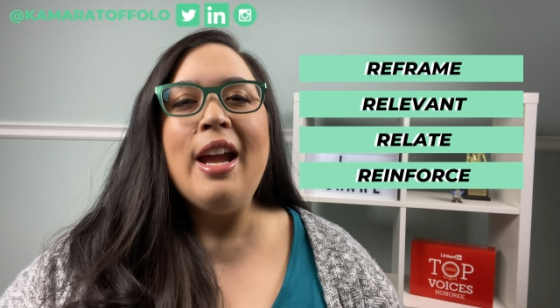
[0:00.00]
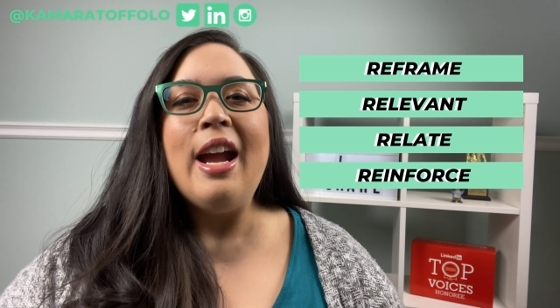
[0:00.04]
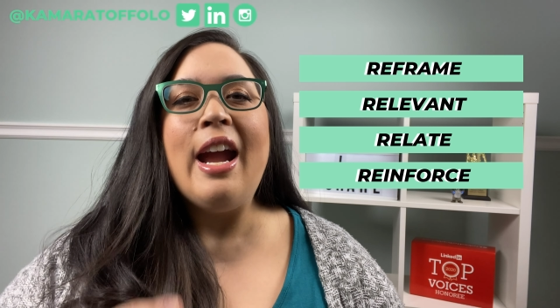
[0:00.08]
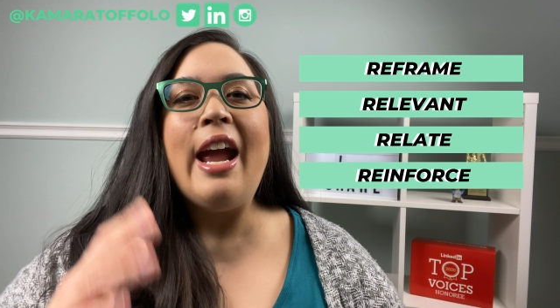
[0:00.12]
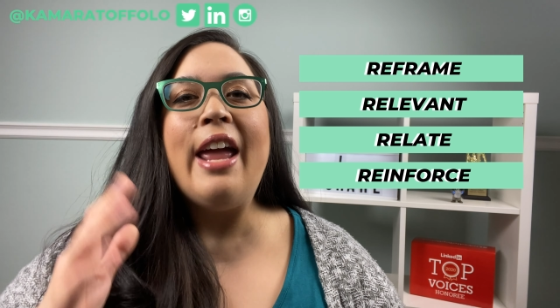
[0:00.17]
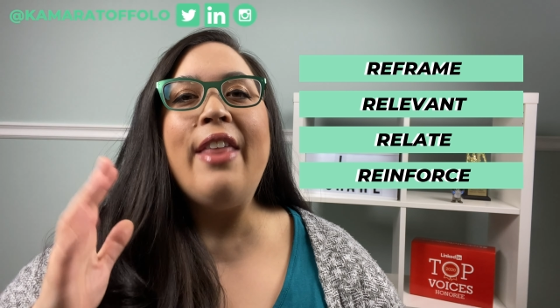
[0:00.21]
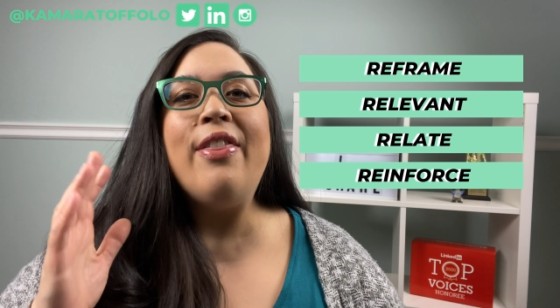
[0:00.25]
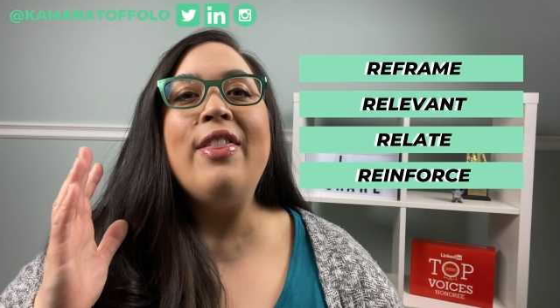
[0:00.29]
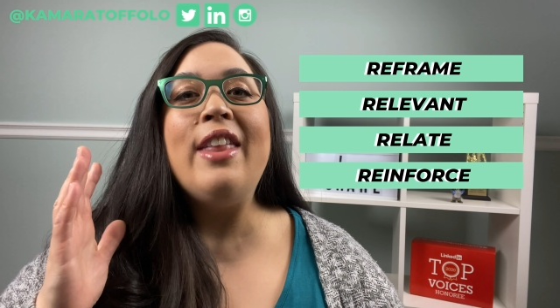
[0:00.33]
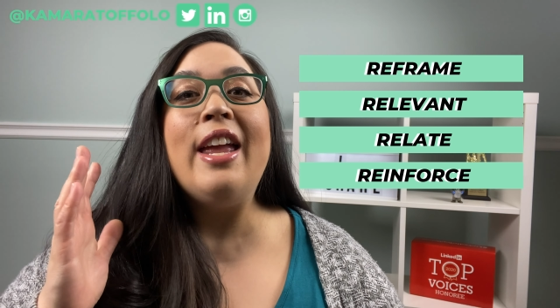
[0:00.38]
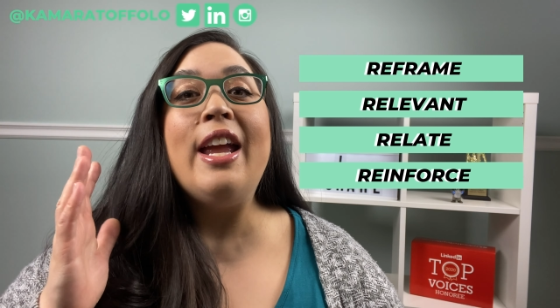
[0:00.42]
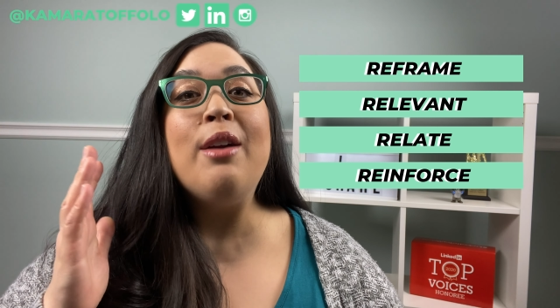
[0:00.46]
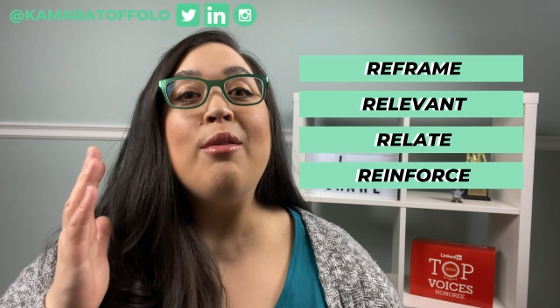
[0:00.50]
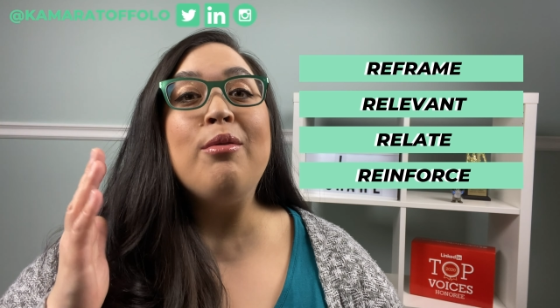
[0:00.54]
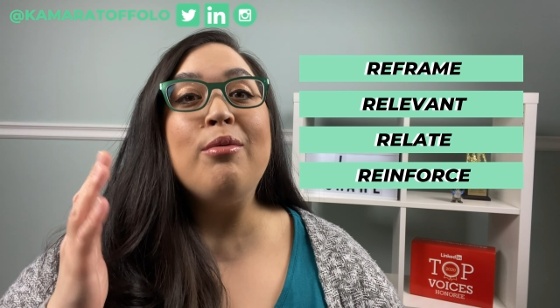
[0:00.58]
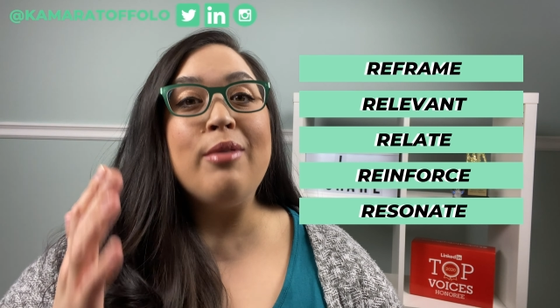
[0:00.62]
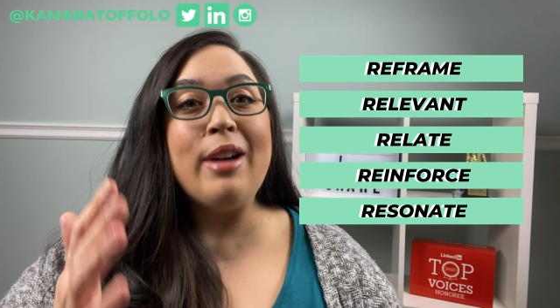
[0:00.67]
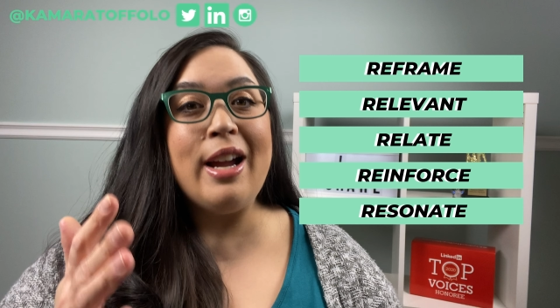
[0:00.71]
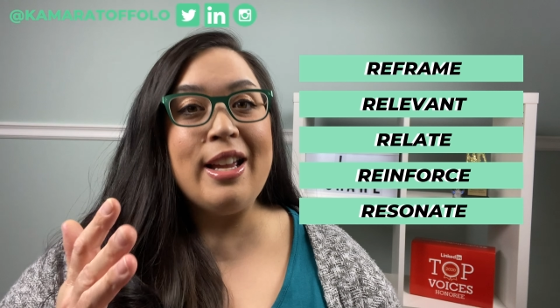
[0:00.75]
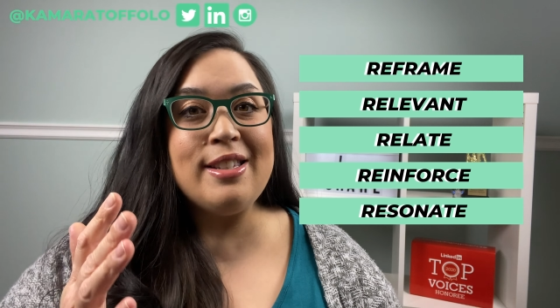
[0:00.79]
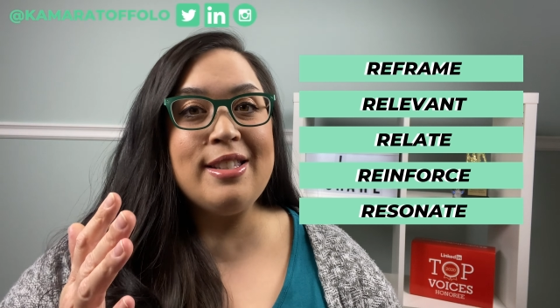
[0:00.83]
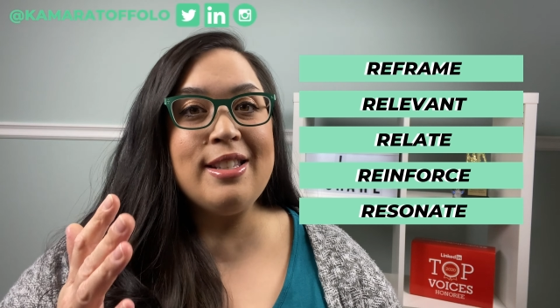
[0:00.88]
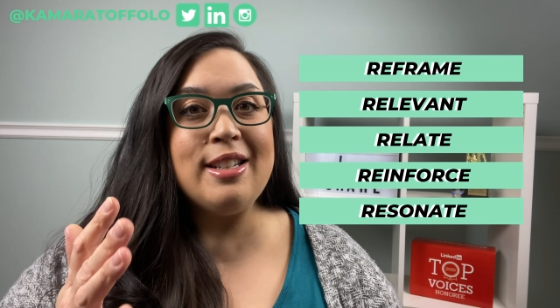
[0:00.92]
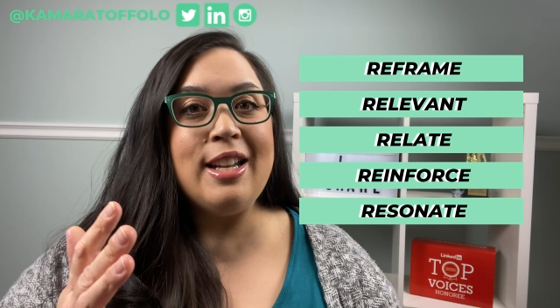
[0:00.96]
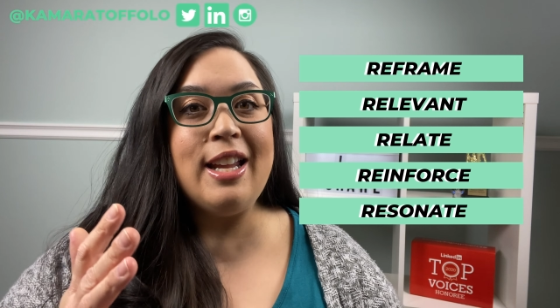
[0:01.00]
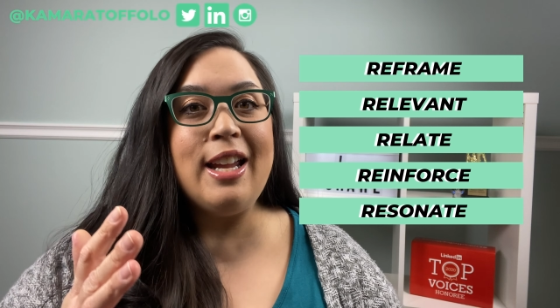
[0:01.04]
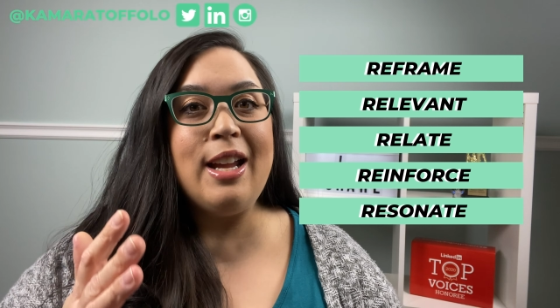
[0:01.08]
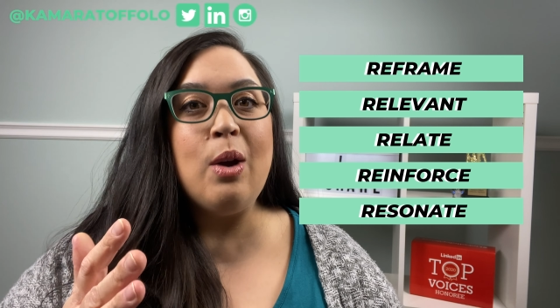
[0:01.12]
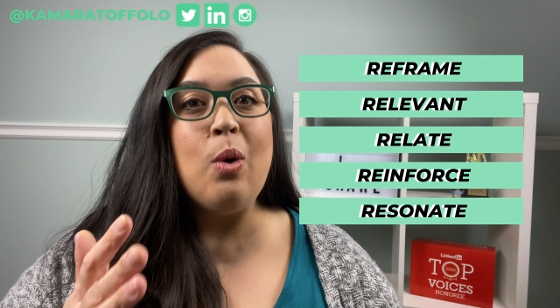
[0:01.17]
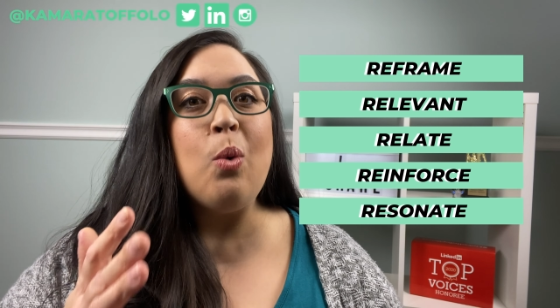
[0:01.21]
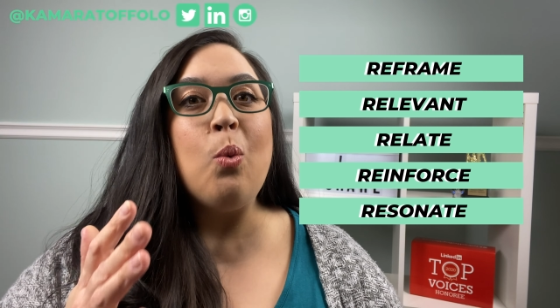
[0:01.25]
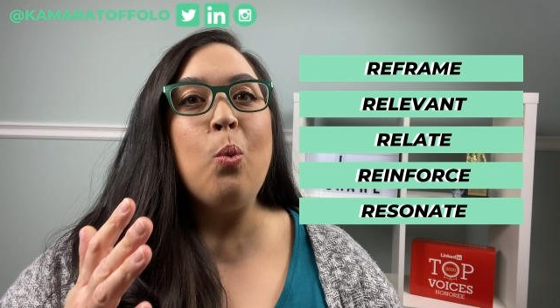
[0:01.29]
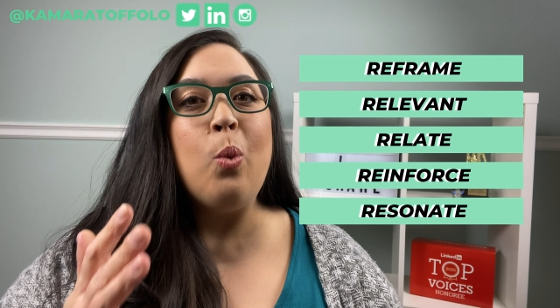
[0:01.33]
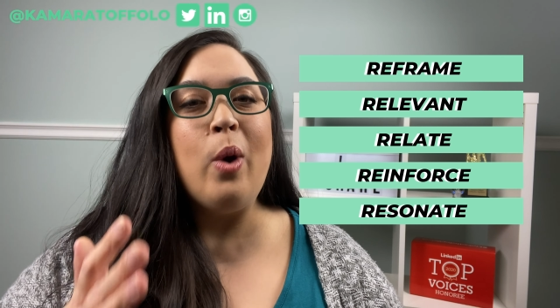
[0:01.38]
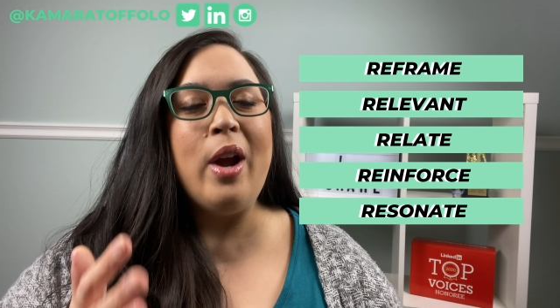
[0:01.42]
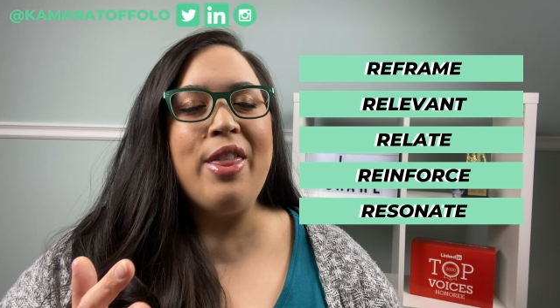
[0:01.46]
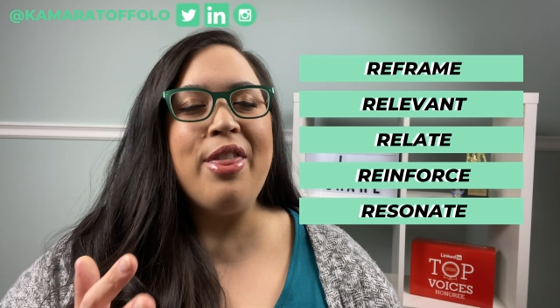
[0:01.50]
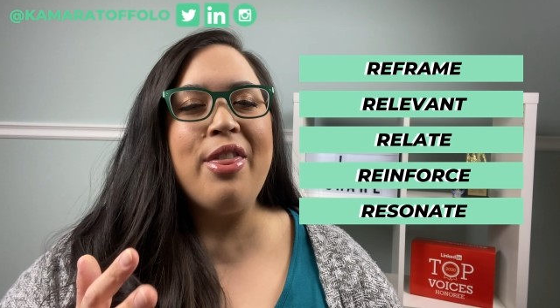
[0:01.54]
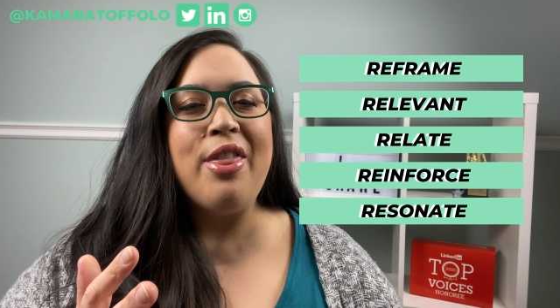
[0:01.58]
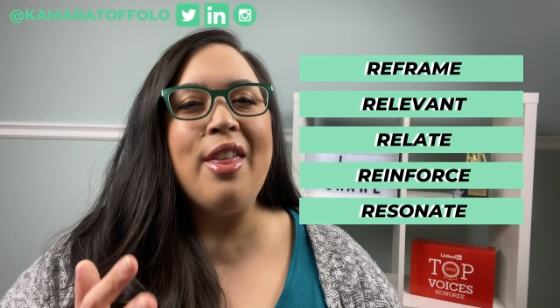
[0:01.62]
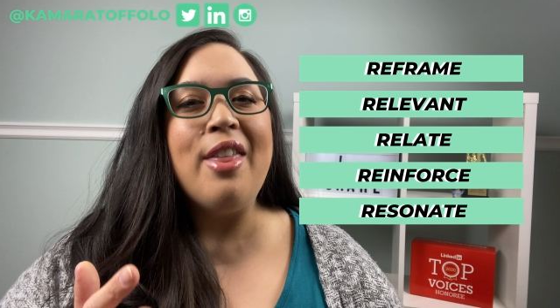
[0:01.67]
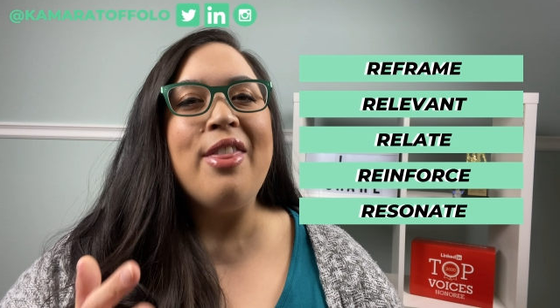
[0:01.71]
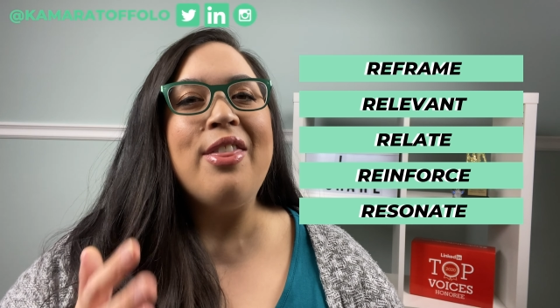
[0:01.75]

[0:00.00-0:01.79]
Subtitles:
and they resonate with